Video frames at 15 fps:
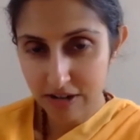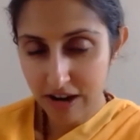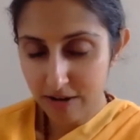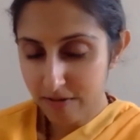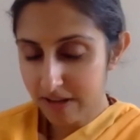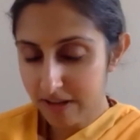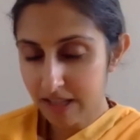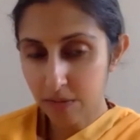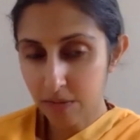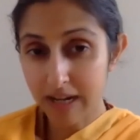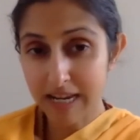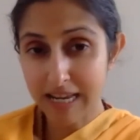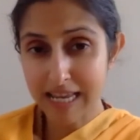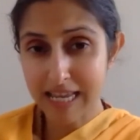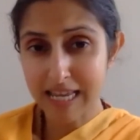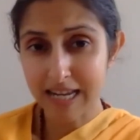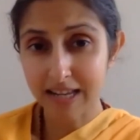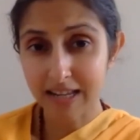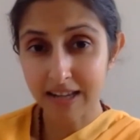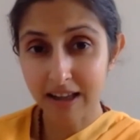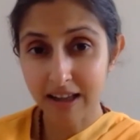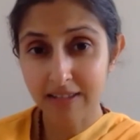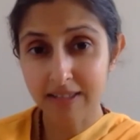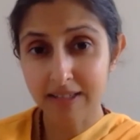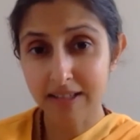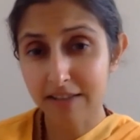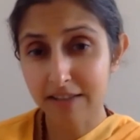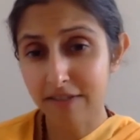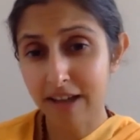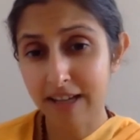I really want to eat it until
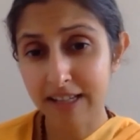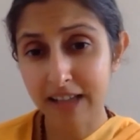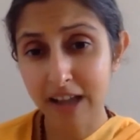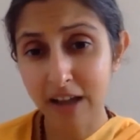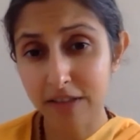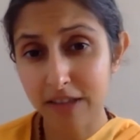I find out